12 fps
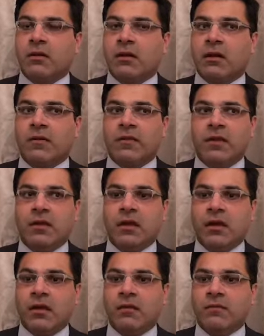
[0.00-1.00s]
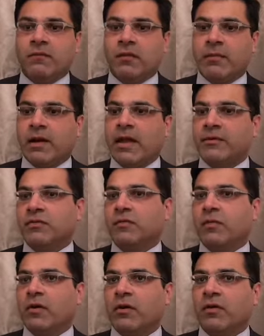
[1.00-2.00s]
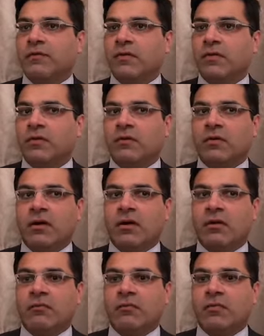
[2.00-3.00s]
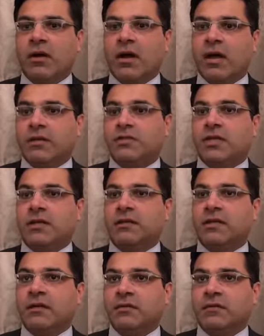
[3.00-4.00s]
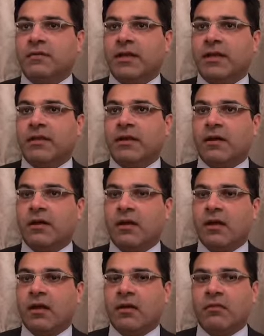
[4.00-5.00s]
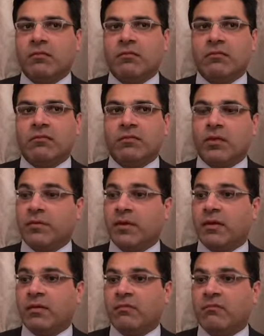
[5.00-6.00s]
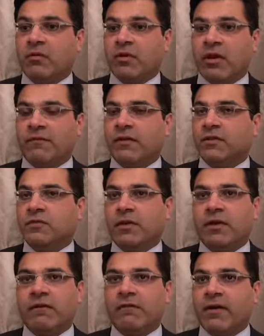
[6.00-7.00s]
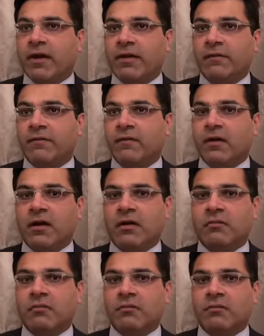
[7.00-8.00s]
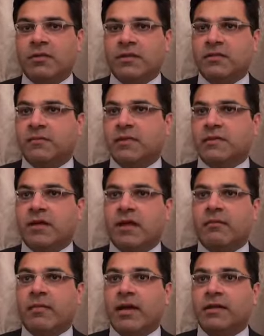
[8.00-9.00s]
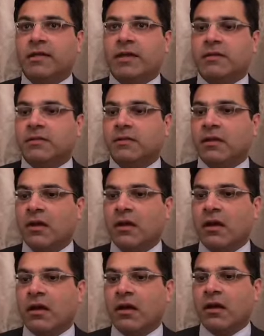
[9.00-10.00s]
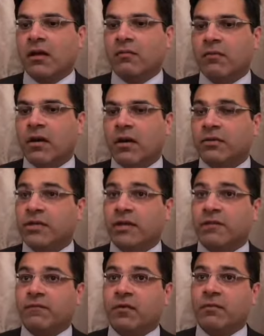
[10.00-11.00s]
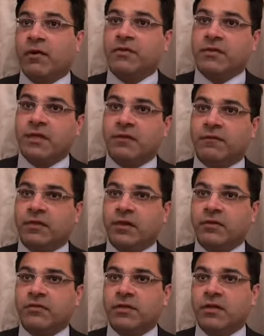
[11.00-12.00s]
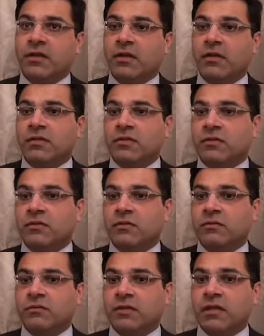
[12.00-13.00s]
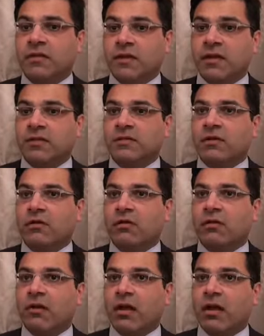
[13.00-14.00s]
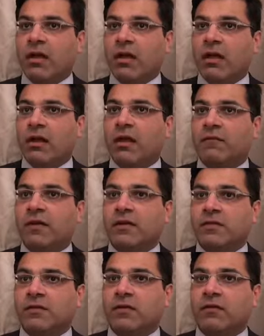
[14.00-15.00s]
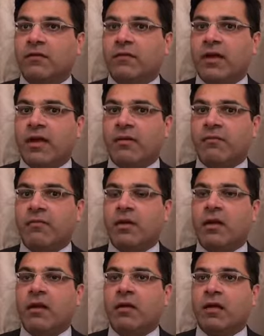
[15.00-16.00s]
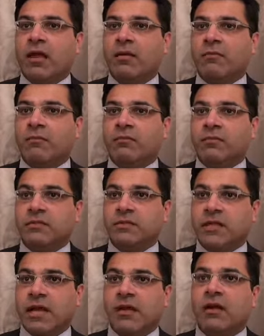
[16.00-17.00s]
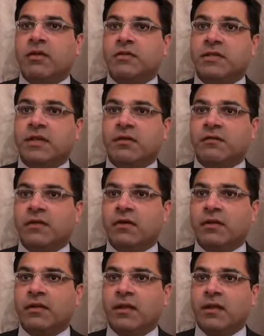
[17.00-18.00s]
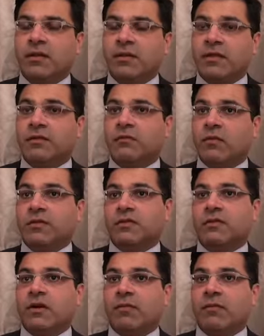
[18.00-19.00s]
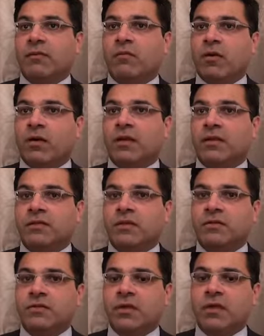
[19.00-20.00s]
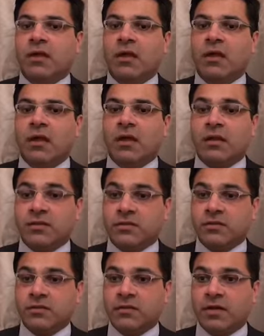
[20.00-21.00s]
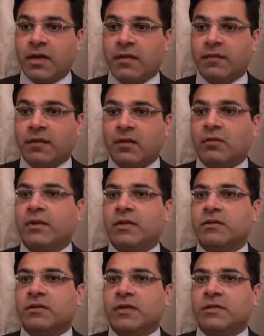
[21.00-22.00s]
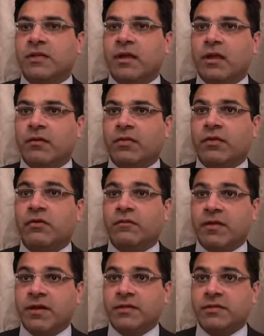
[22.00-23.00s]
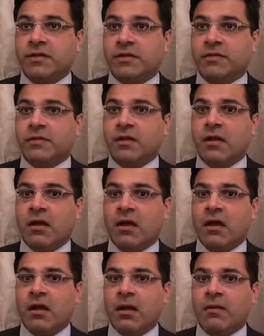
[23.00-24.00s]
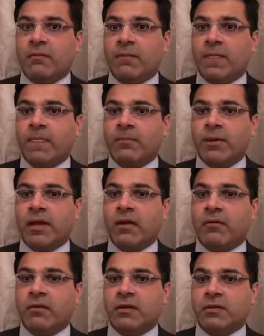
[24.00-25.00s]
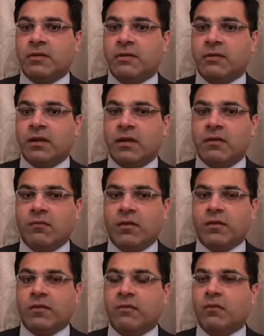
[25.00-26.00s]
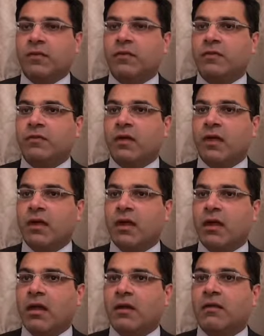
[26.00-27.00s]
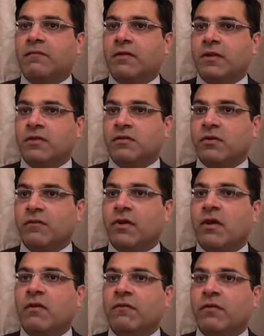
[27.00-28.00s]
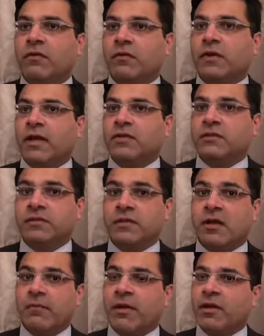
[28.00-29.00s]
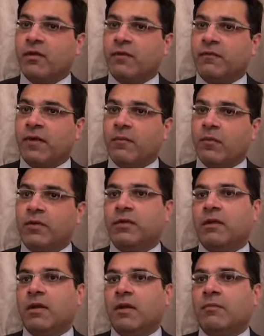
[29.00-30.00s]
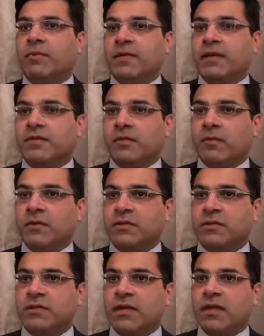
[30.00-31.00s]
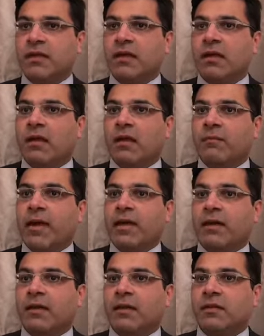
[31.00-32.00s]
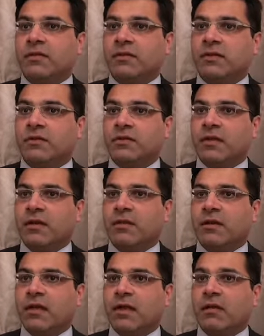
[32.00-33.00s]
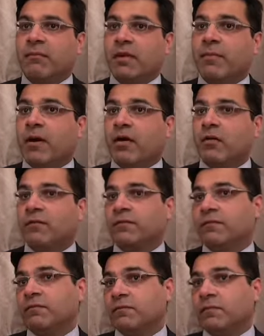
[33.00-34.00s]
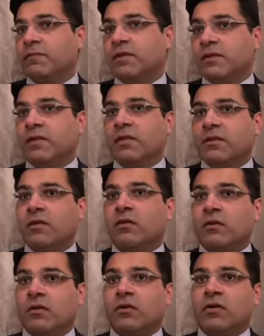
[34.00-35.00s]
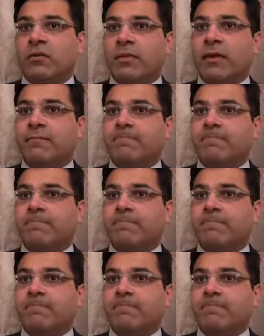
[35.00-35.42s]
I think from a lateral point of view, I generally tend to find that probably on average 1 in 5 resumes that hit my desk are generally from outside of the country. So there is an influx of talent outside of Scotland that wants to come and work in this country. In addition to that, I think it'll be interesting how the universities play out with an influx of foreign graduates, and how many of them would potentially want to stay back in this country and be part of the local economy.